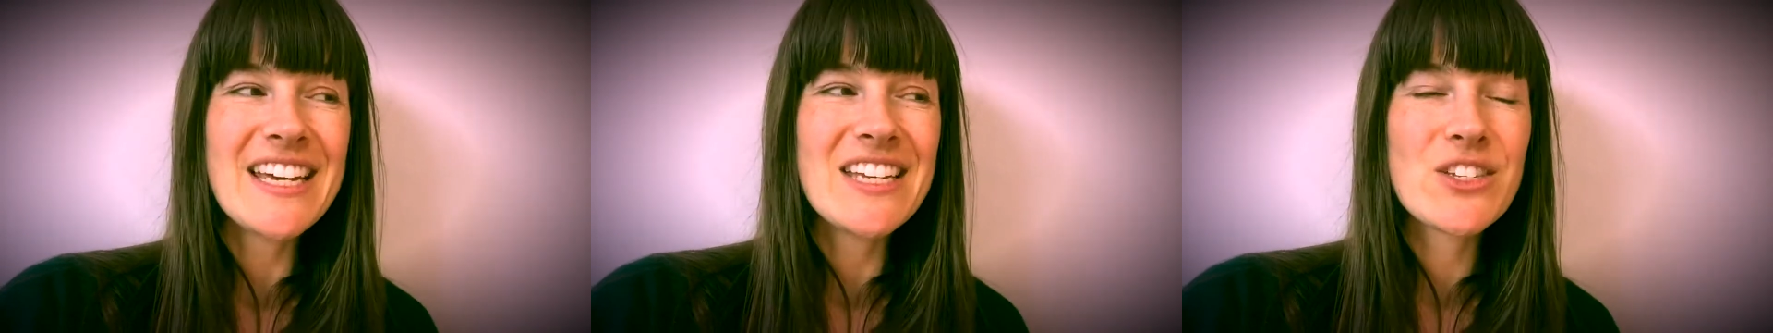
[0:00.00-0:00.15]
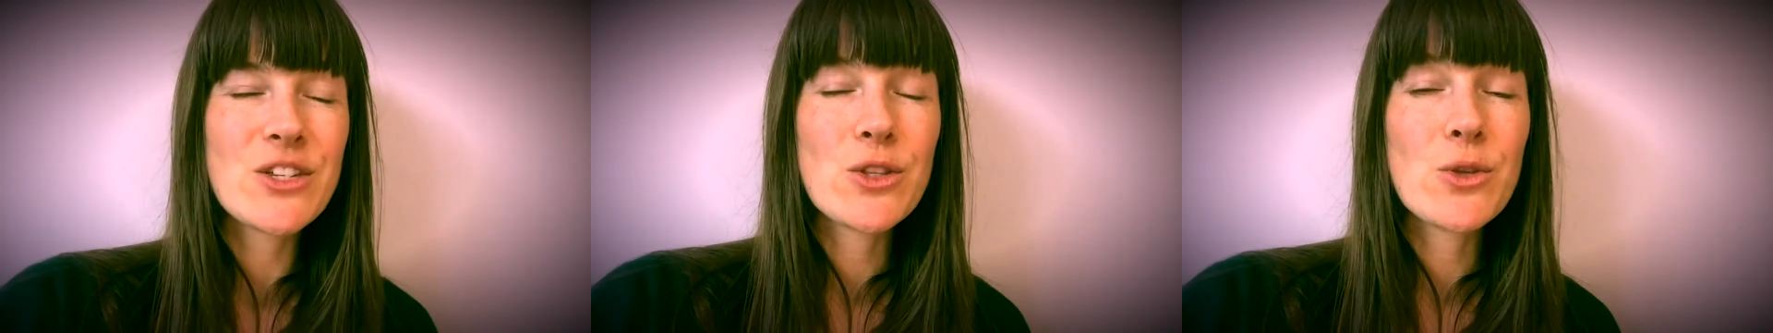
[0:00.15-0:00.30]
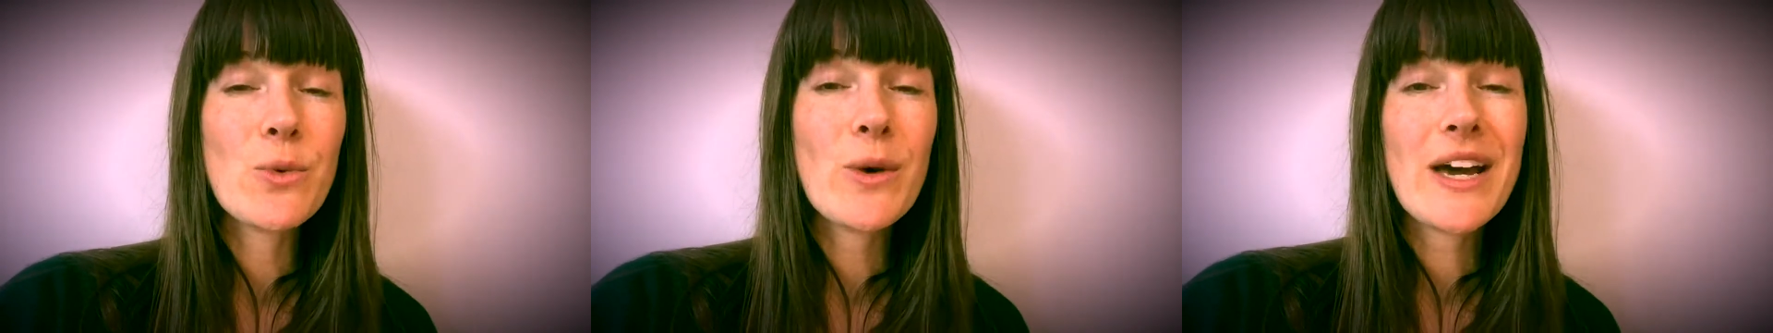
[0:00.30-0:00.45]

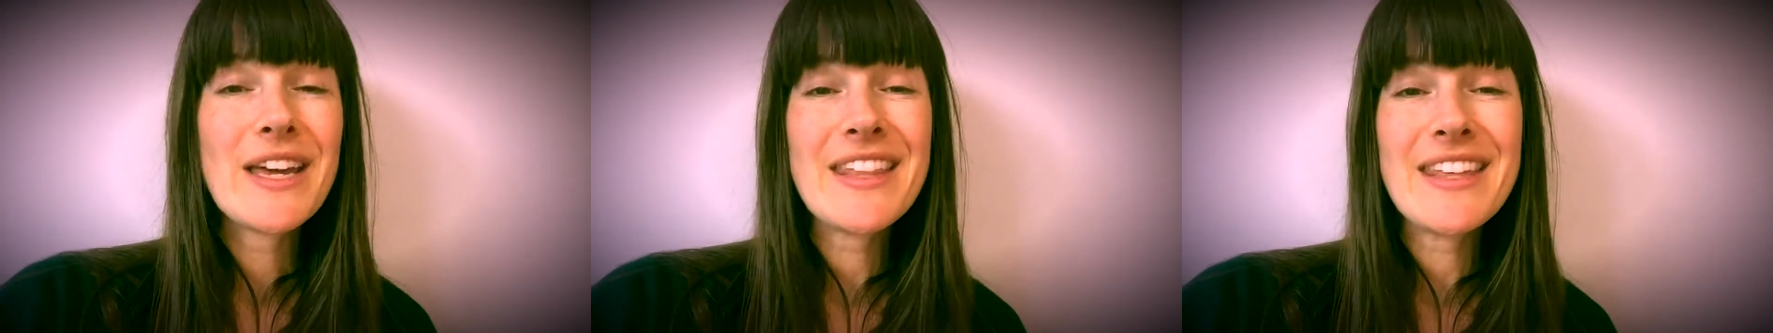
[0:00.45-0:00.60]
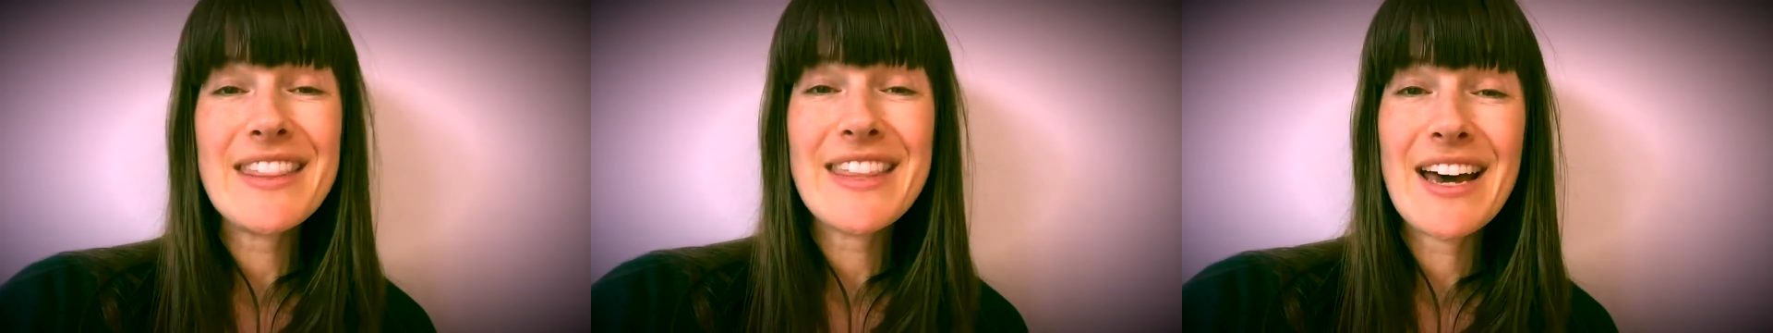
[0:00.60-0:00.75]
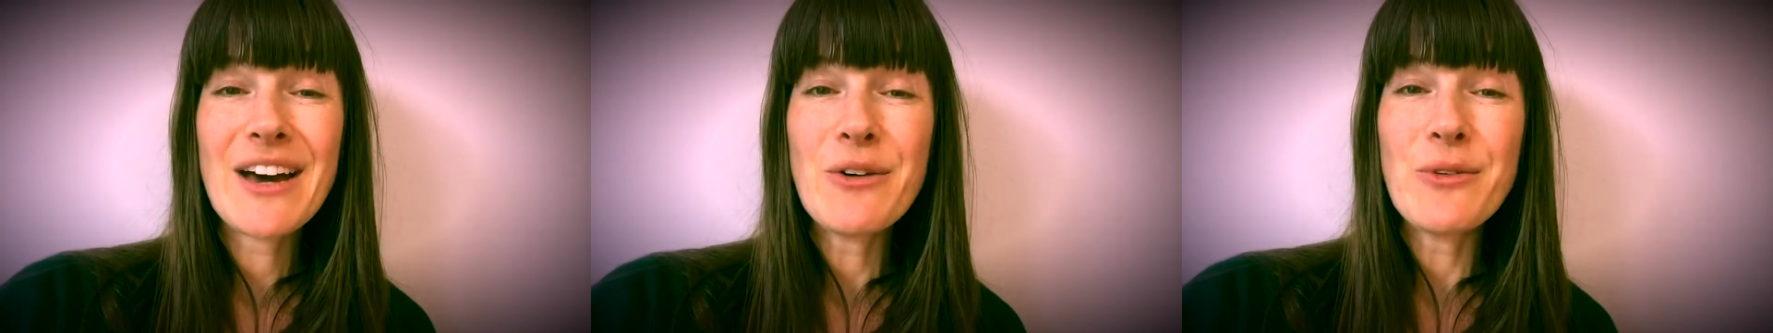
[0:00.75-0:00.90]
So the way
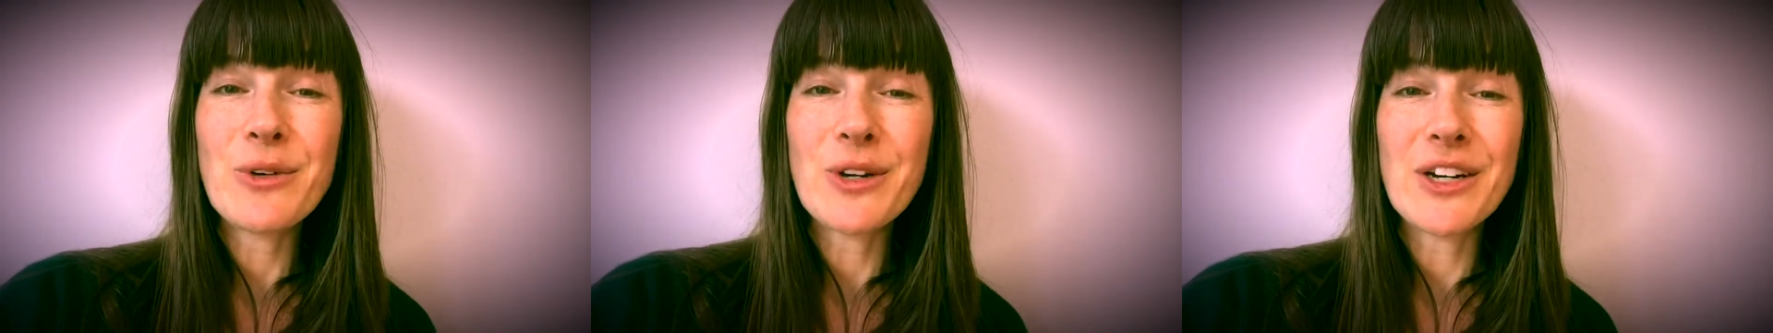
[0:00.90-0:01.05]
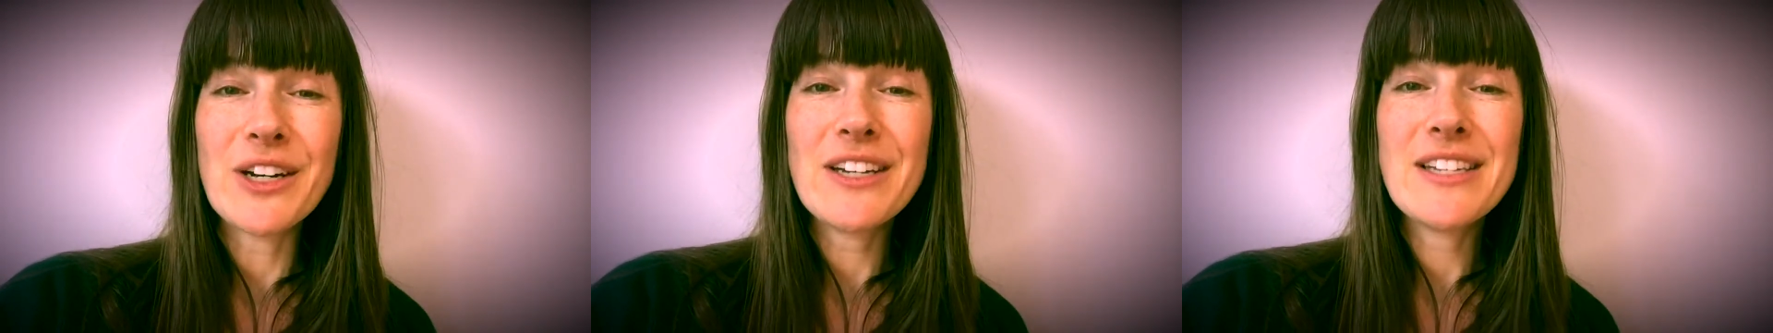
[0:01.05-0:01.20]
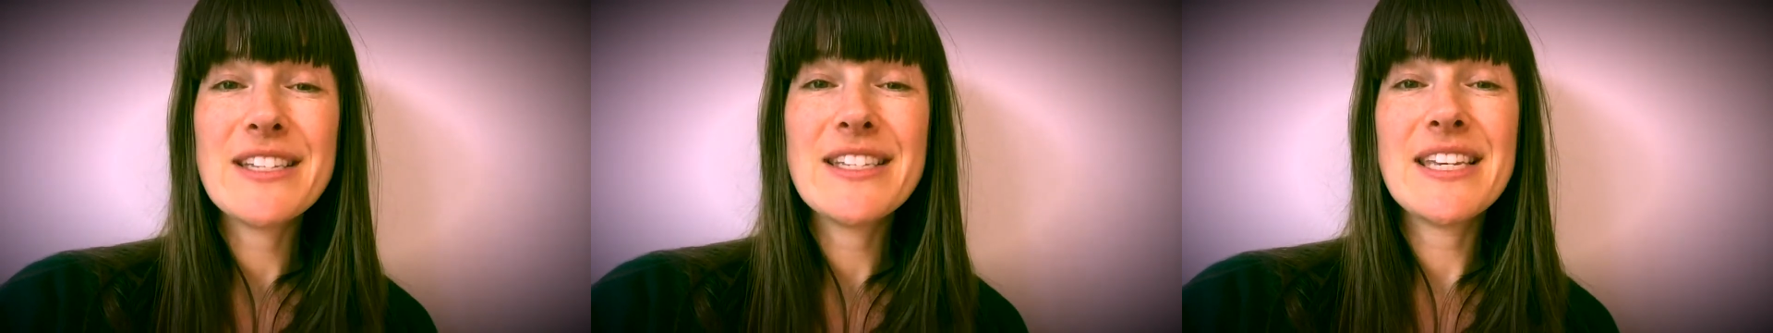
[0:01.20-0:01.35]
that that
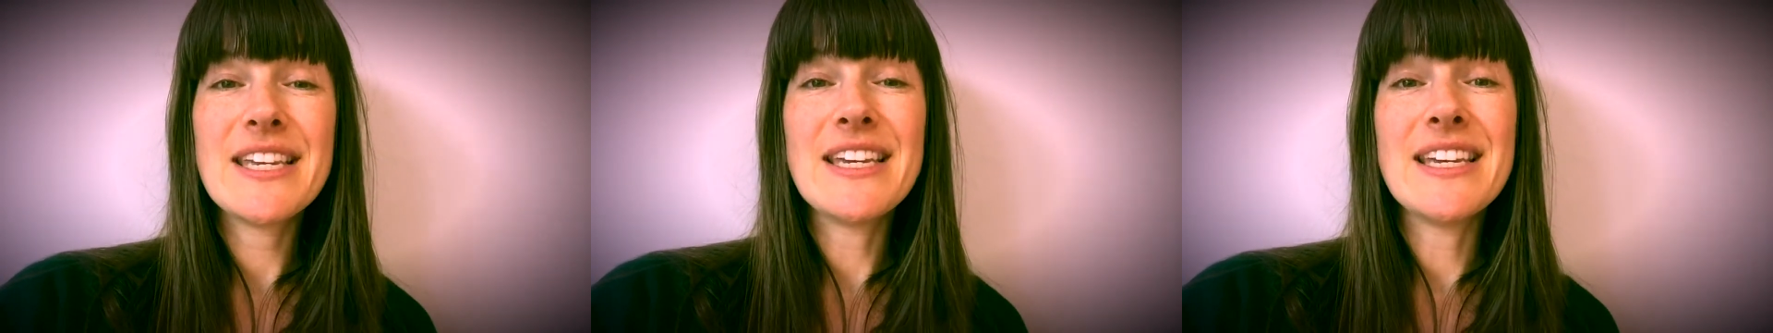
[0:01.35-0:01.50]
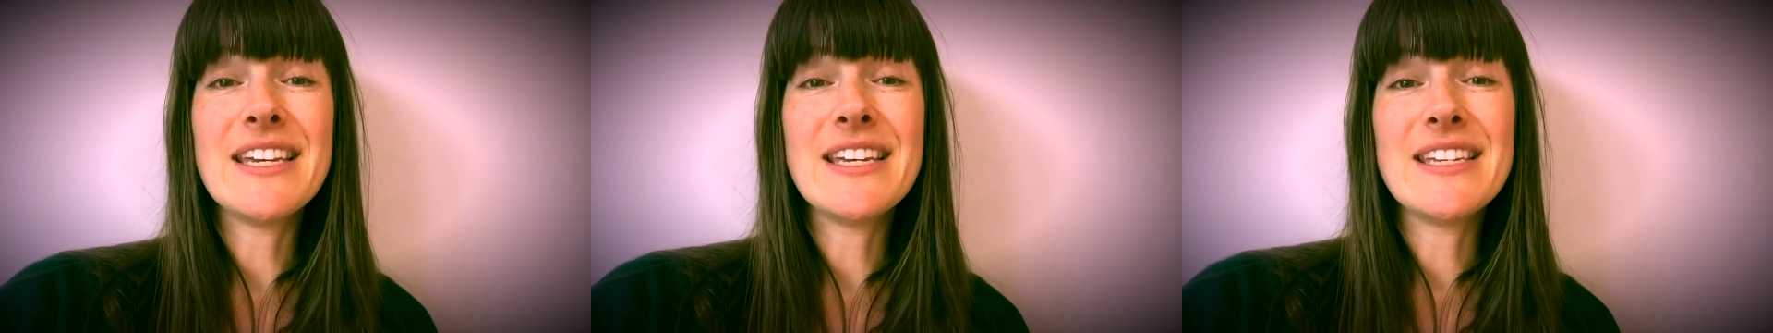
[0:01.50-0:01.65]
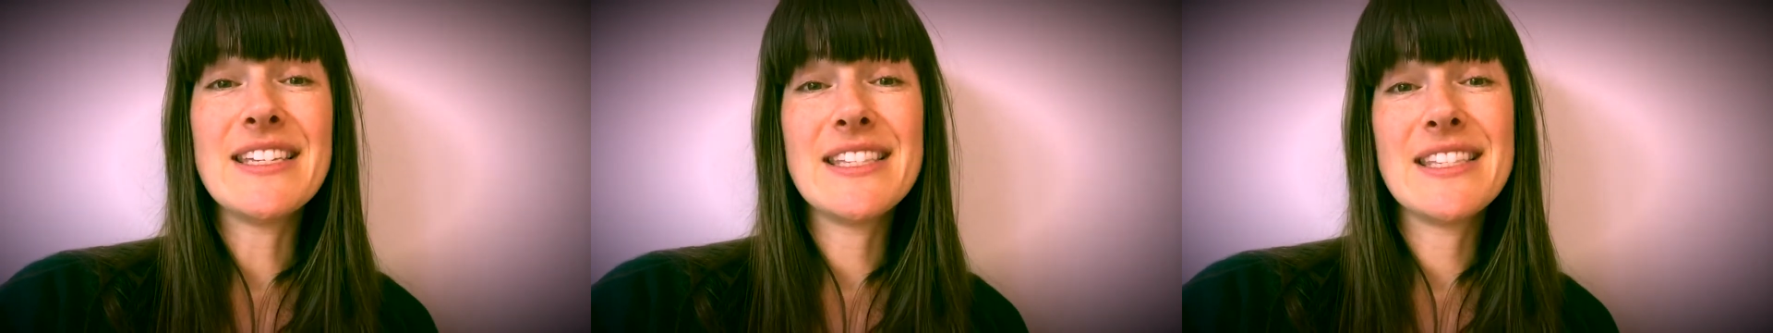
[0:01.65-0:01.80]
works
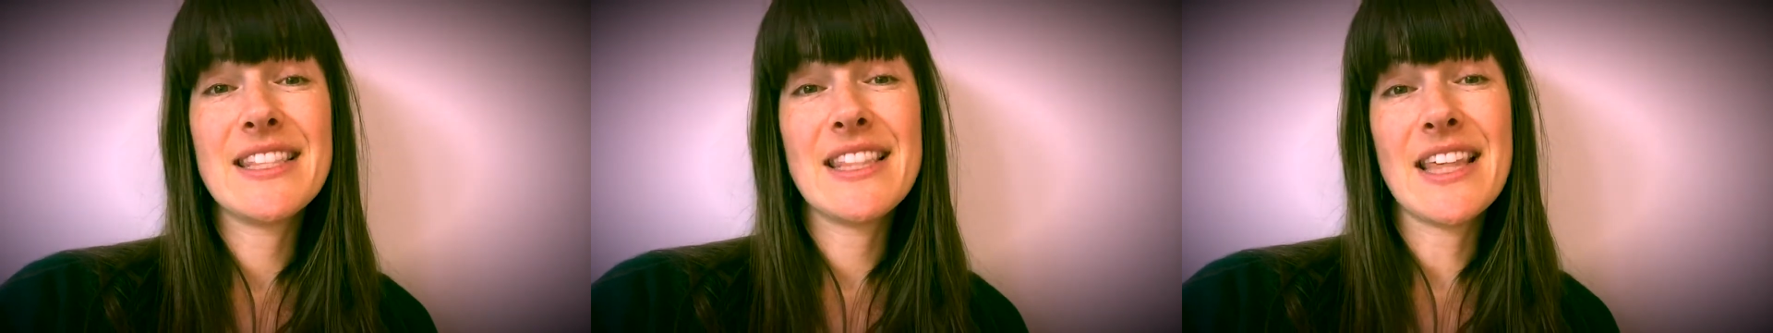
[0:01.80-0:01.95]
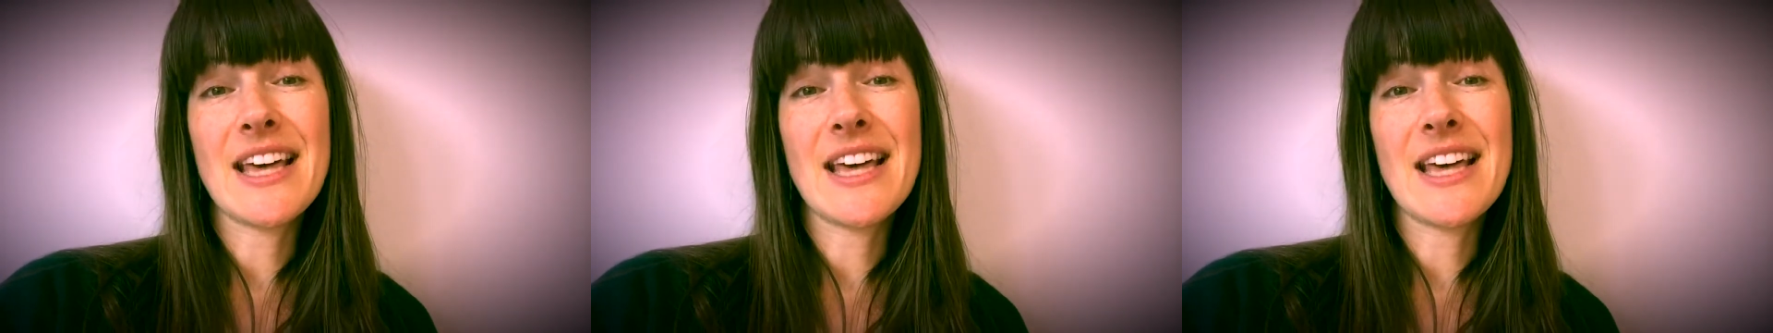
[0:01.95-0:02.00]
is